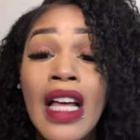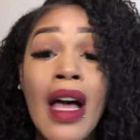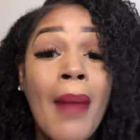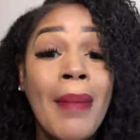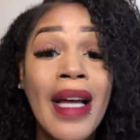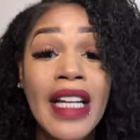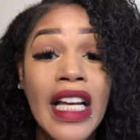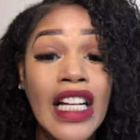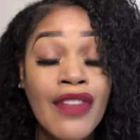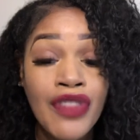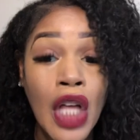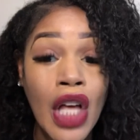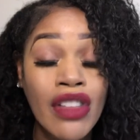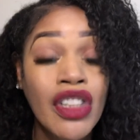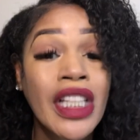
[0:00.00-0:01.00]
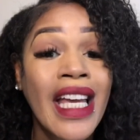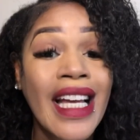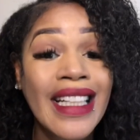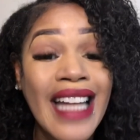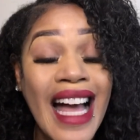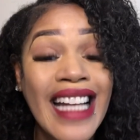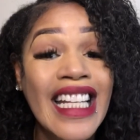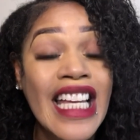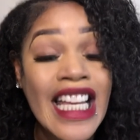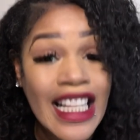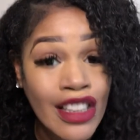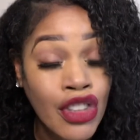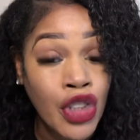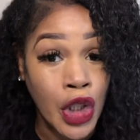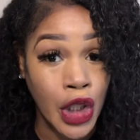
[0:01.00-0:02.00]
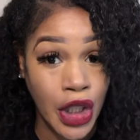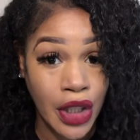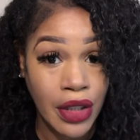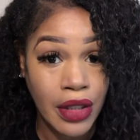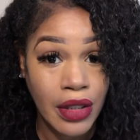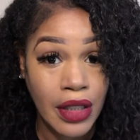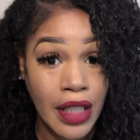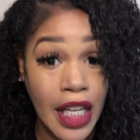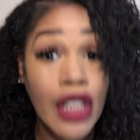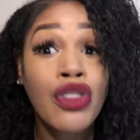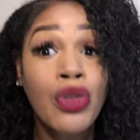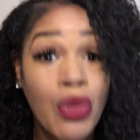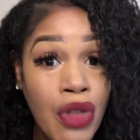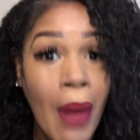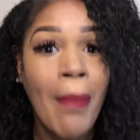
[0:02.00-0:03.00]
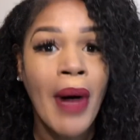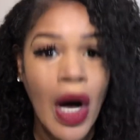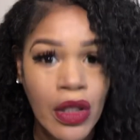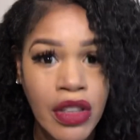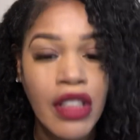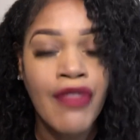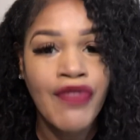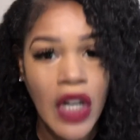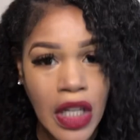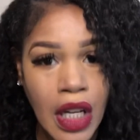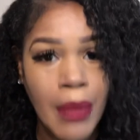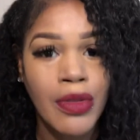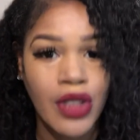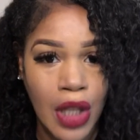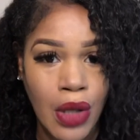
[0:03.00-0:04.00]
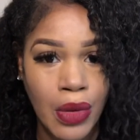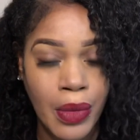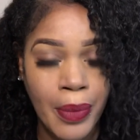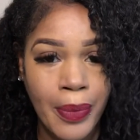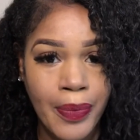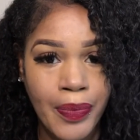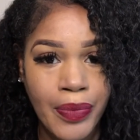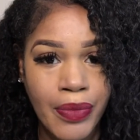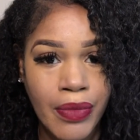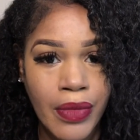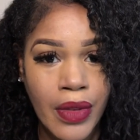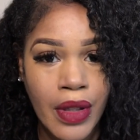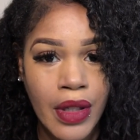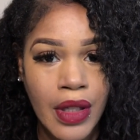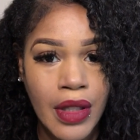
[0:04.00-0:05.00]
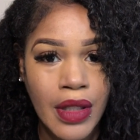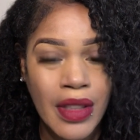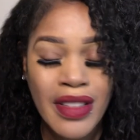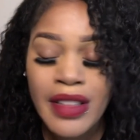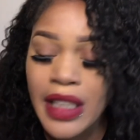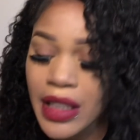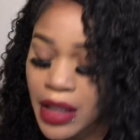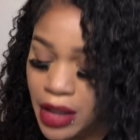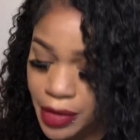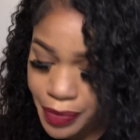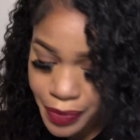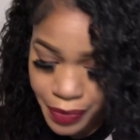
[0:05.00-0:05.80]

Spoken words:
my negative thoughts cannot enter into the boss the fuck up zone. See, look.